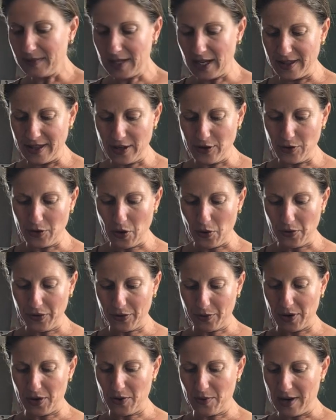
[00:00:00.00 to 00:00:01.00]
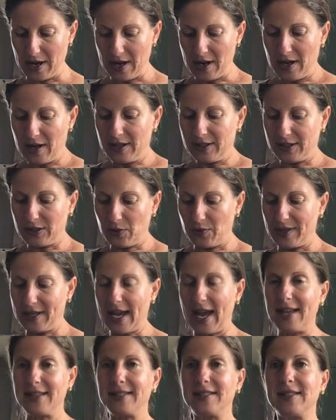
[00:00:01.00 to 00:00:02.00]
And then you go through. So
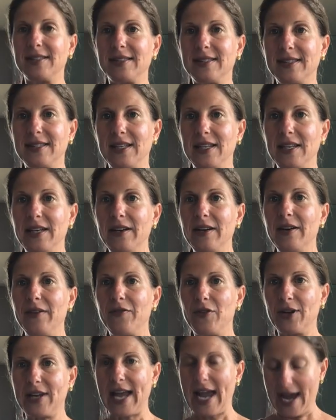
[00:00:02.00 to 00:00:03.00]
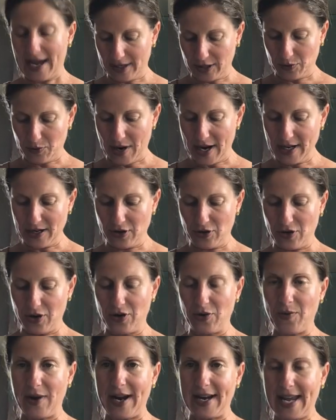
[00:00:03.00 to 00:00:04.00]
yes, C for cat, right? And you're
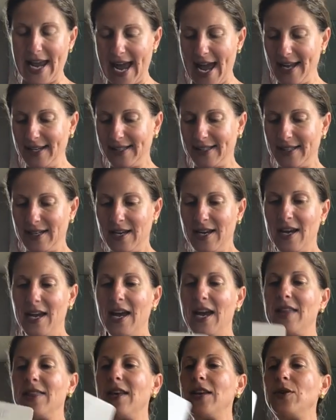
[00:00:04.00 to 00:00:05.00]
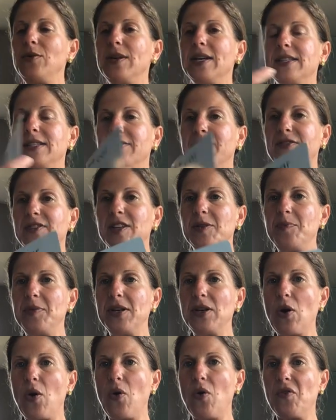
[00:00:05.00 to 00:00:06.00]
going to write cat. And then you get to flip
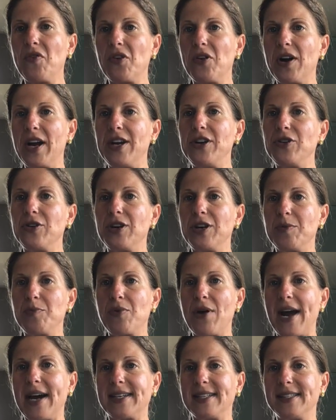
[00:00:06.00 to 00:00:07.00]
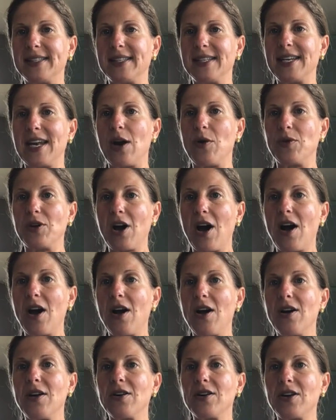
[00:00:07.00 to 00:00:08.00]
it over and you're going to practice it now.
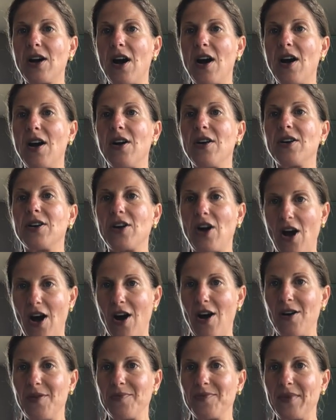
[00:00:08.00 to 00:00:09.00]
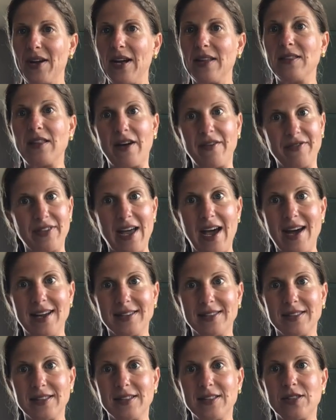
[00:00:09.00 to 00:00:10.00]
Car. I love
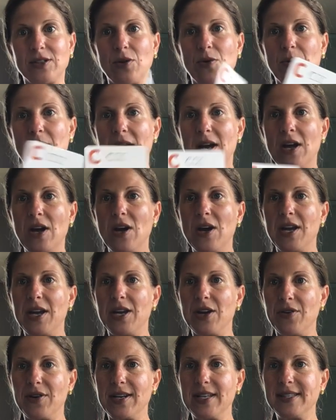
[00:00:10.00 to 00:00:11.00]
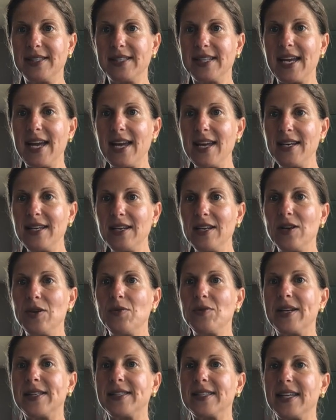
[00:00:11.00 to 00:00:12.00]
that. So here it is again.
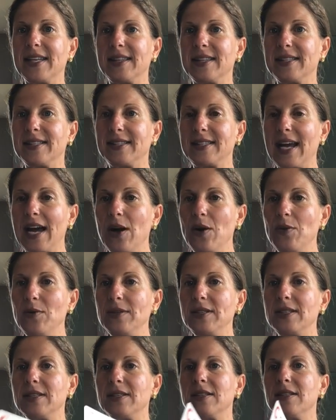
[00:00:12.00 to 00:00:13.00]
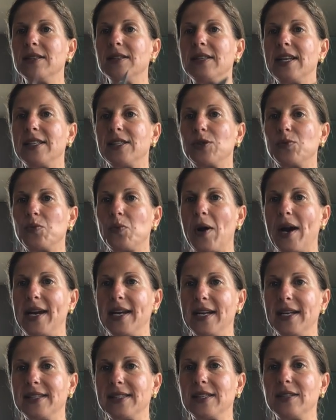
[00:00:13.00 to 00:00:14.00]
Let's get the sound. Let's
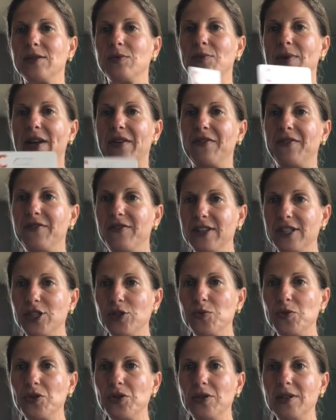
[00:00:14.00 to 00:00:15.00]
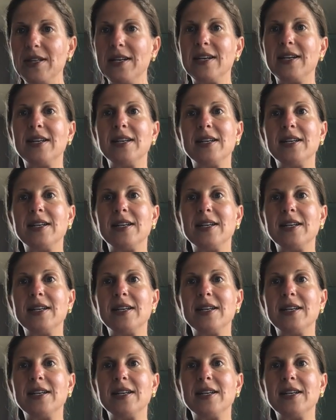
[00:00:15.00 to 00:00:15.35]
write it. We have visual.